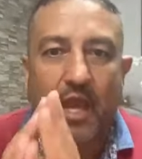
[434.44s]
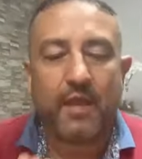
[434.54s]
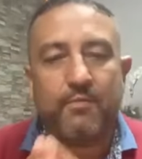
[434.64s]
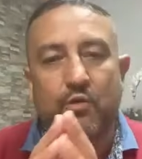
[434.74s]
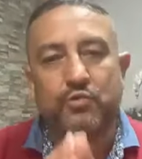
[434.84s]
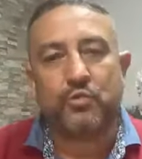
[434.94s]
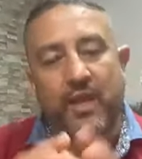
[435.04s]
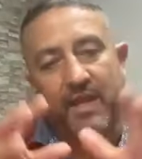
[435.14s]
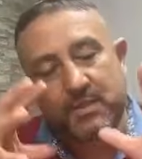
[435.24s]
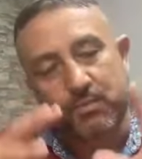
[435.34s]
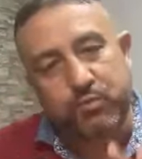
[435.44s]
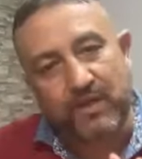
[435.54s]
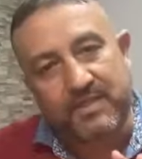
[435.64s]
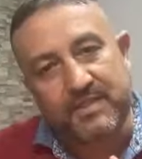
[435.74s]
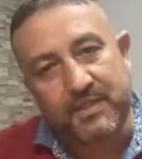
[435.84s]
I'm also
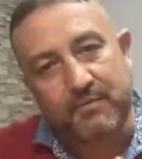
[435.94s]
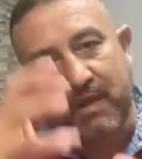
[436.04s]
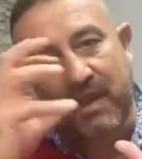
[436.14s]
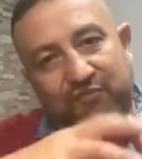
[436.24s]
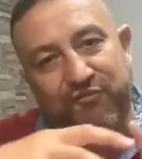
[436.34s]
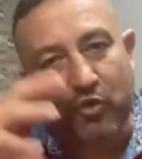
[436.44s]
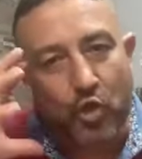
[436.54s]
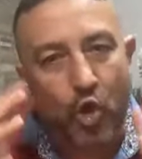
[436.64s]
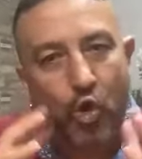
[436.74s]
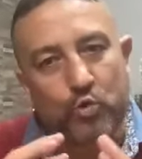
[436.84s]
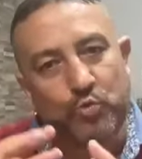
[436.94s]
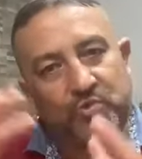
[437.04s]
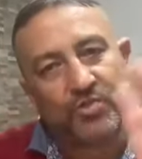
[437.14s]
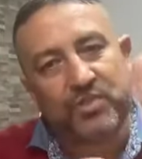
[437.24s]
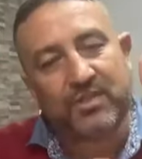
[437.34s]
expressing my
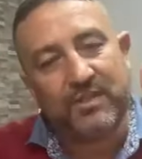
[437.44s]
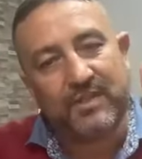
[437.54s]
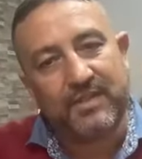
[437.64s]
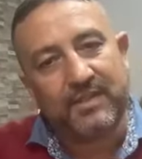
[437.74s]
flows